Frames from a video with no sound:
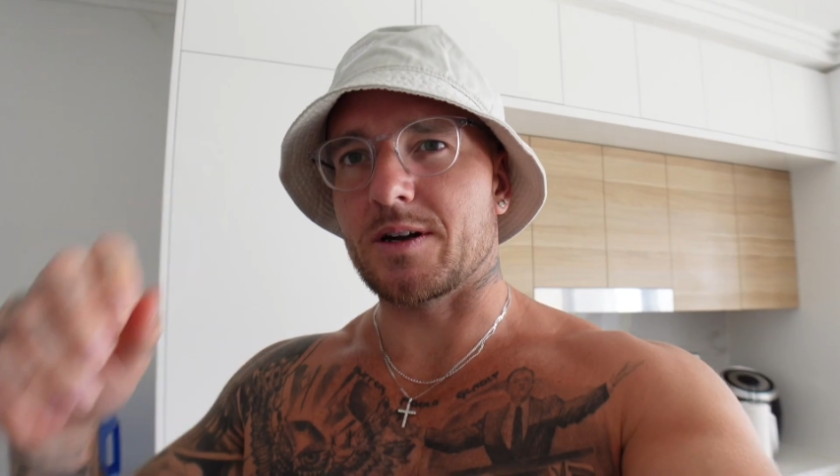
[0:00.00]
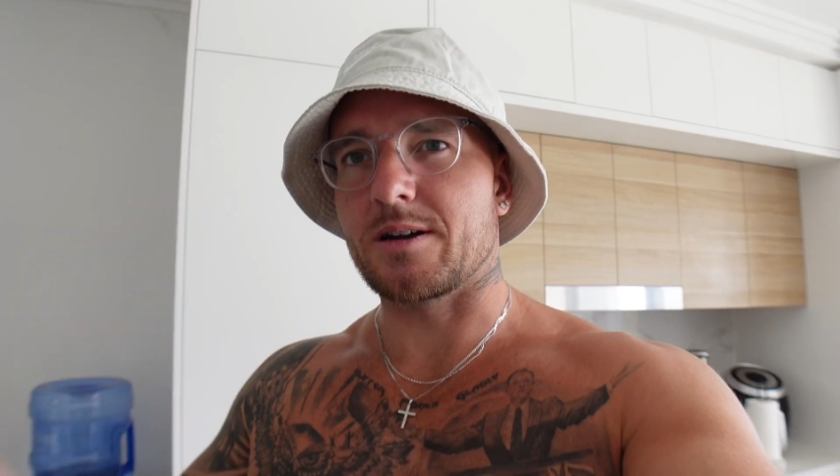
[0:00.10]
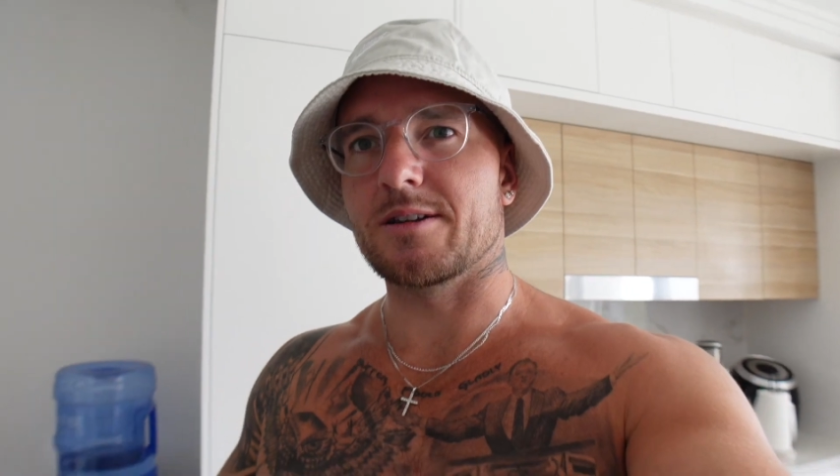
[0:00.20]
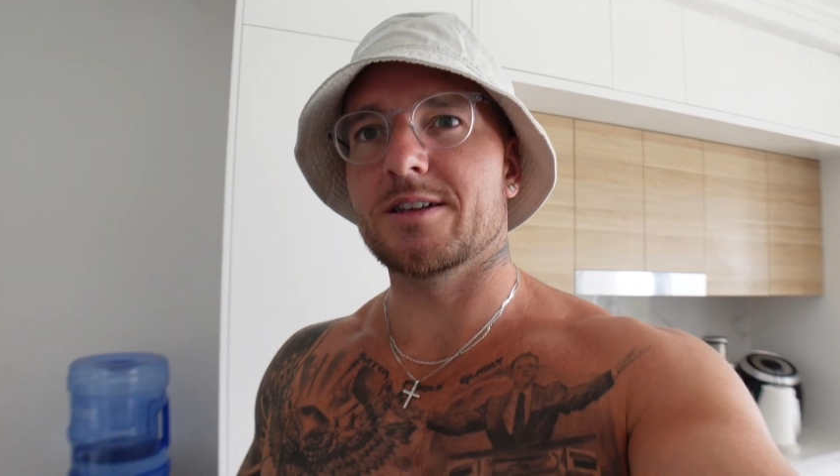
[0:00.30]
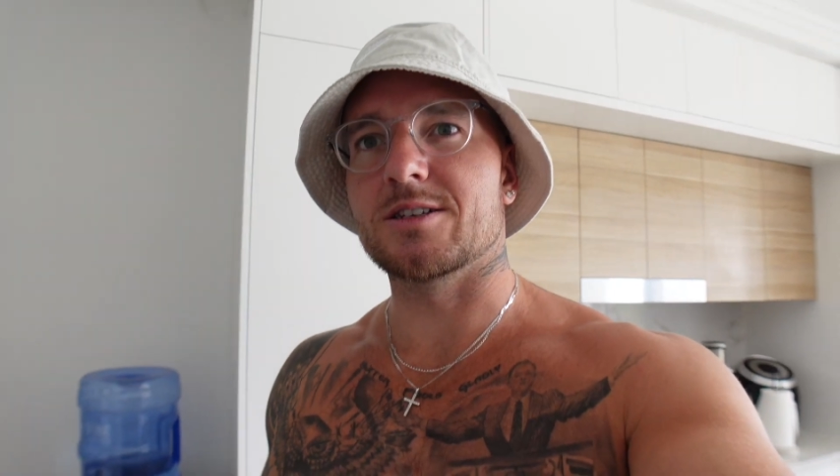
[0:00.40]
But
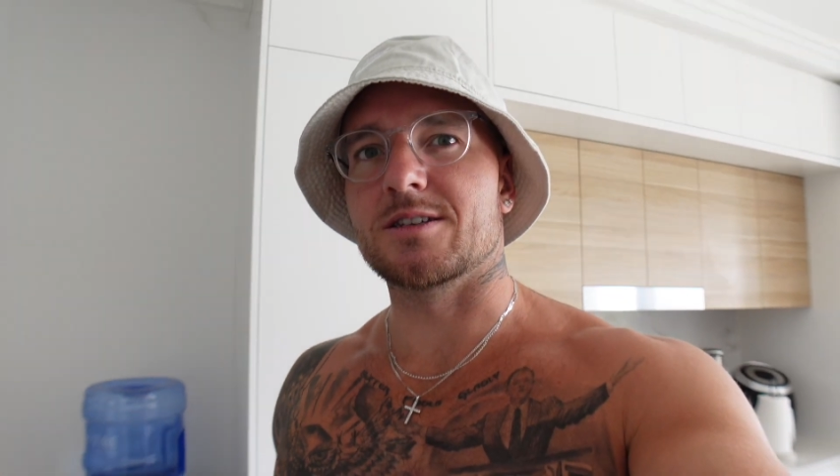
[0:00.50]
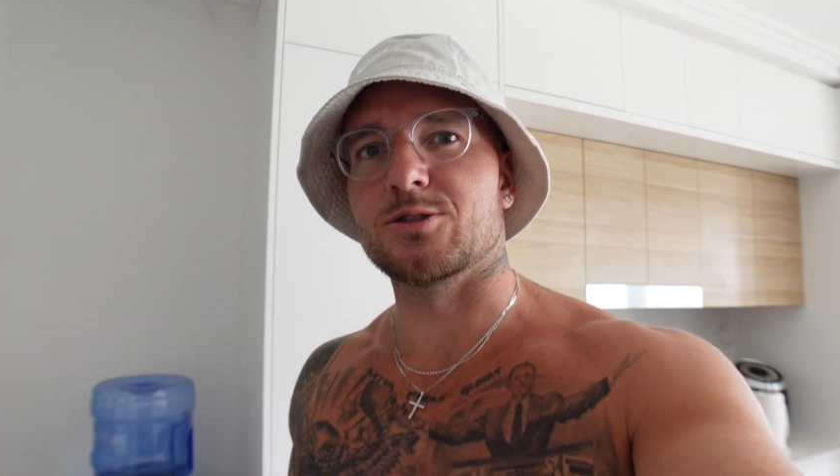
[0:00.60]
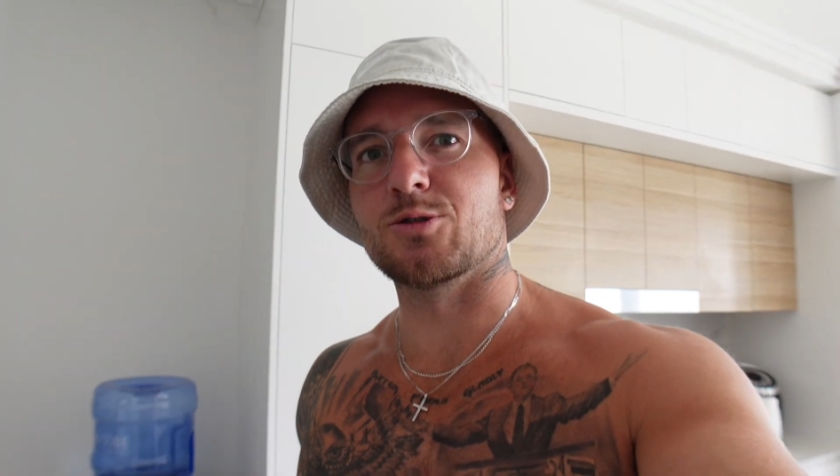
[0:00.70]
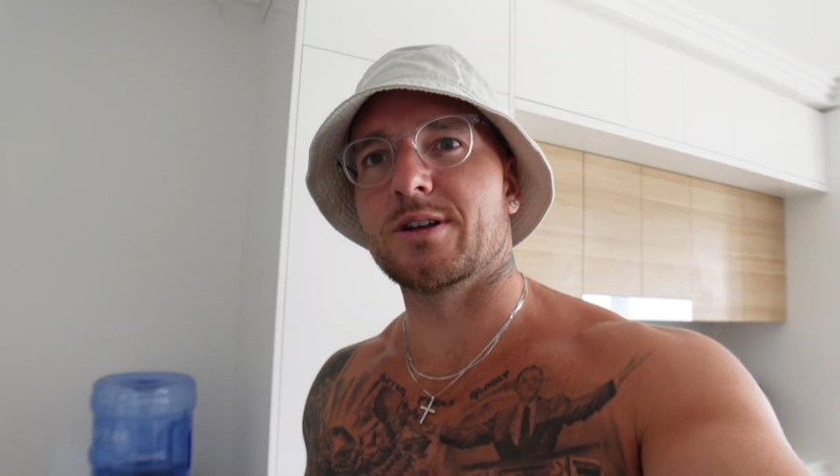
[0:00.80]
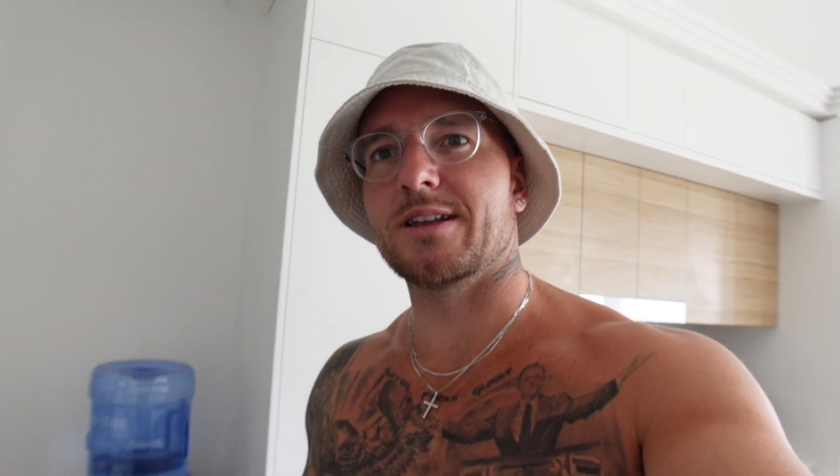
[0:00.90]
currently just
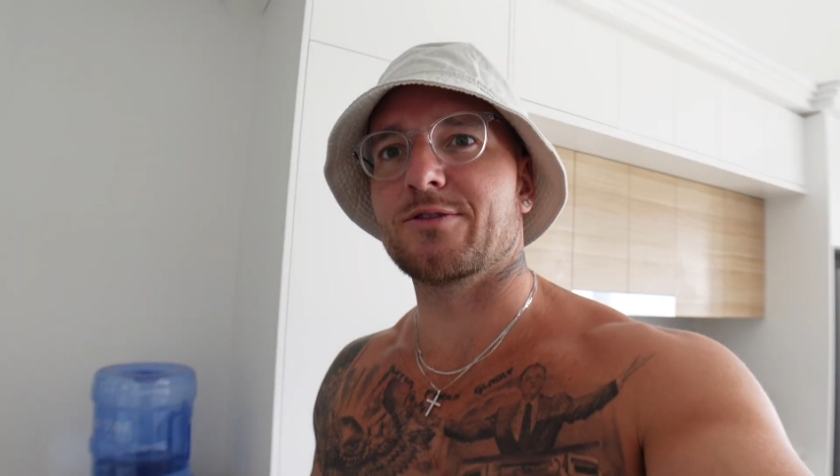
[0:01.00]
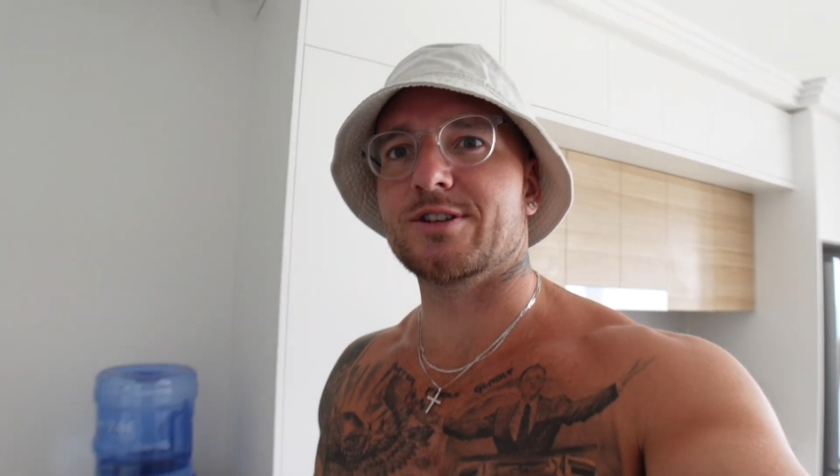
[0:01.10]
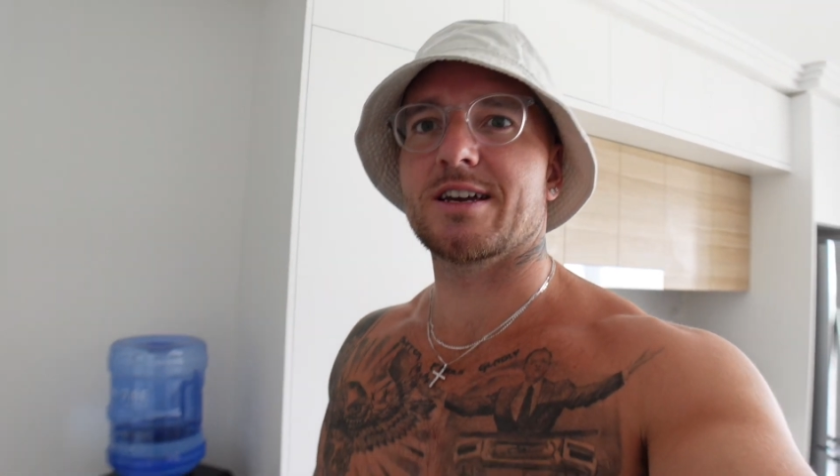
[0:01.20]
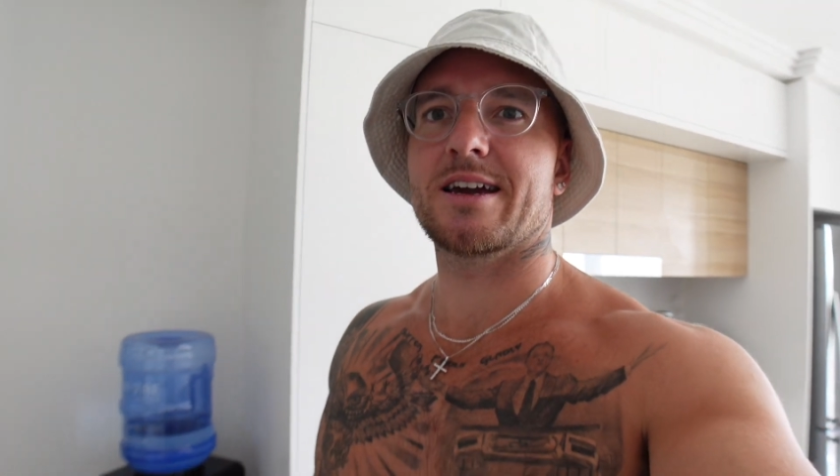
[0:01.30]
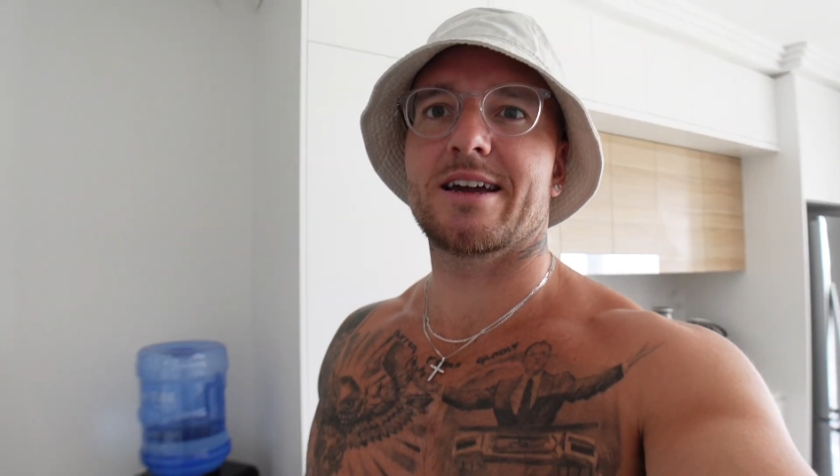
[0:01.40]
enjoying every
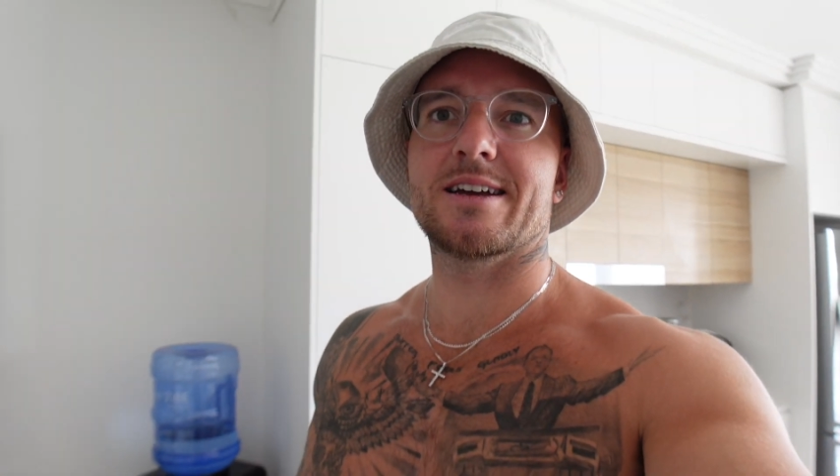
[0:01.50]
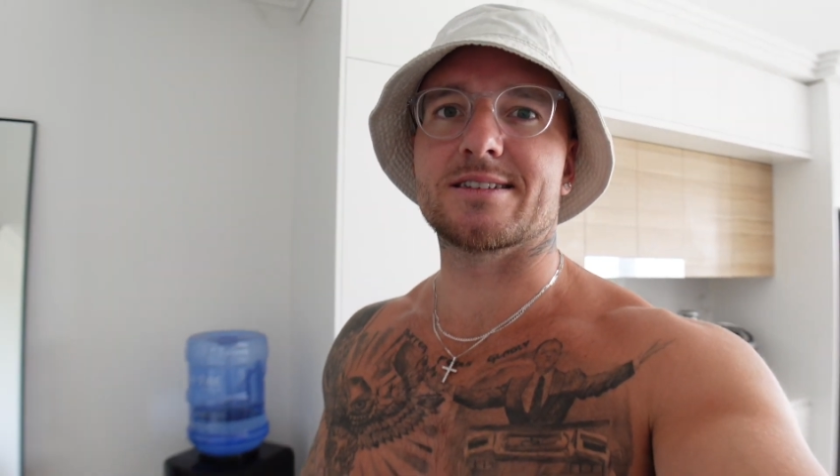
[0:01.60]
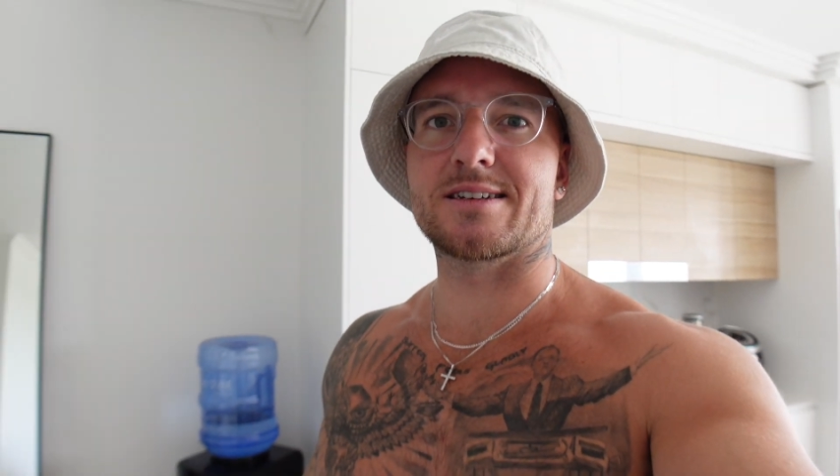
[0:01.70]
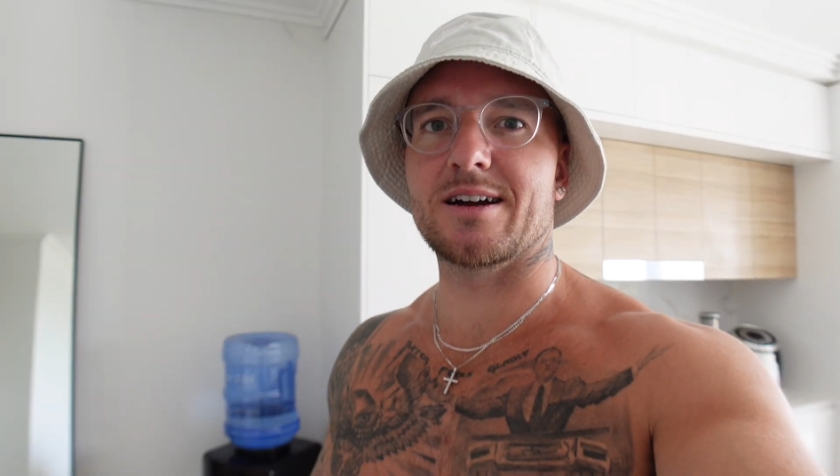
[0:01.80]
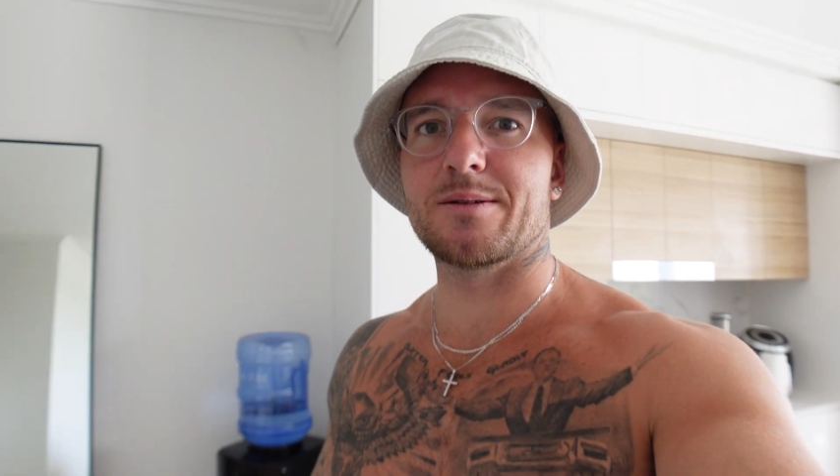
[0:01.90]
day
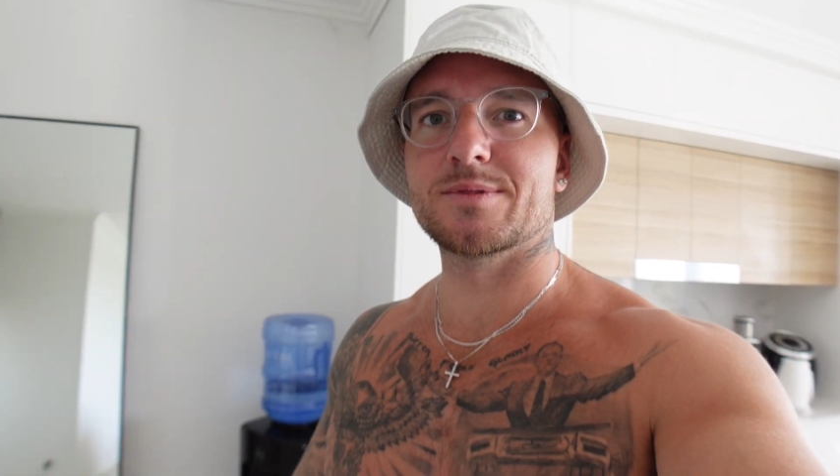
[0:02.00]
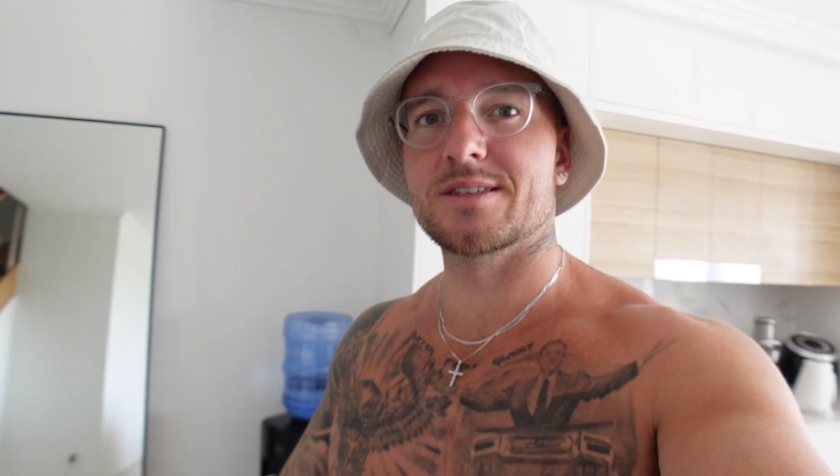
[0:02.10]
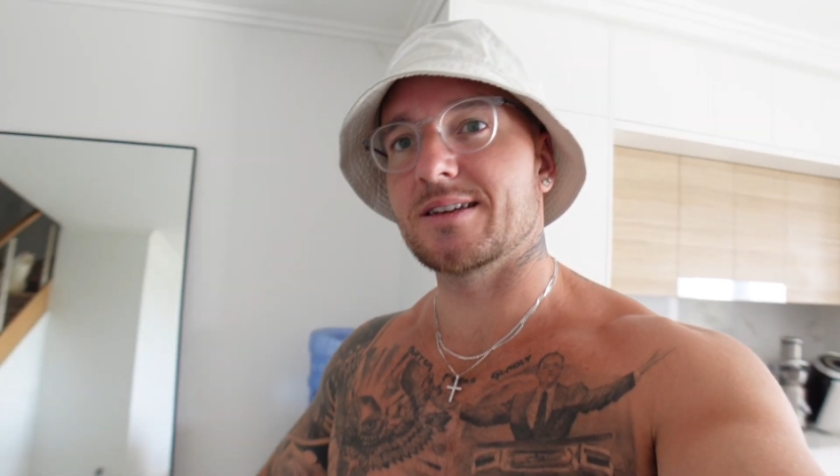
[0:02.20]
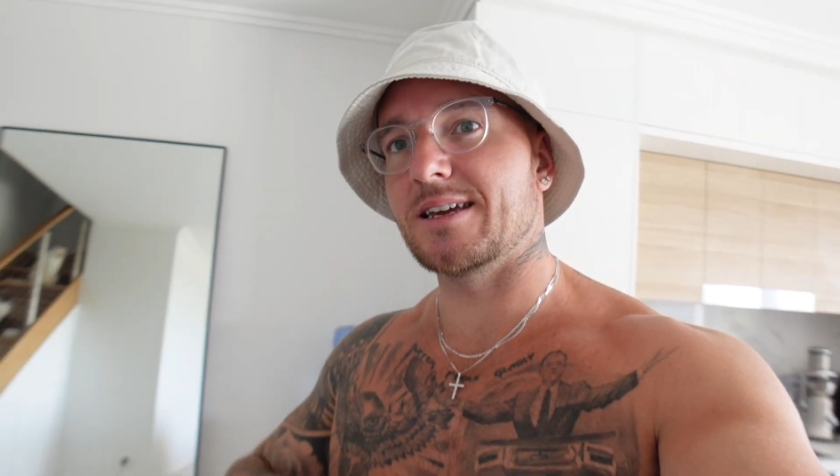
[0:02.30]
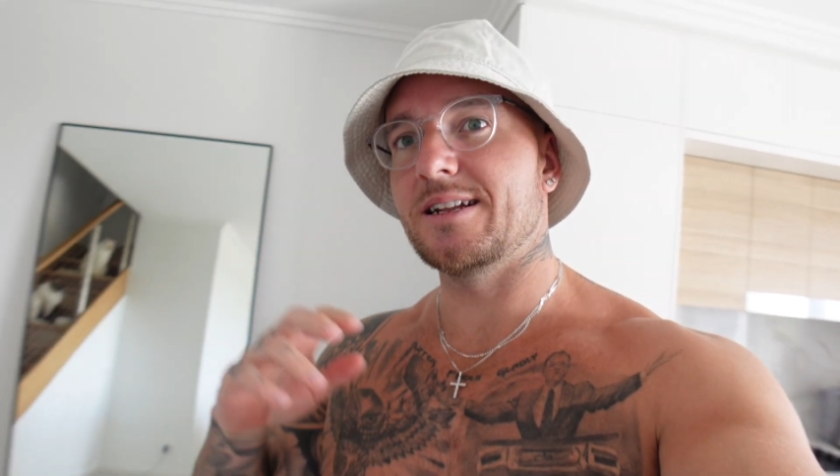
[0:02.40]
as it comes,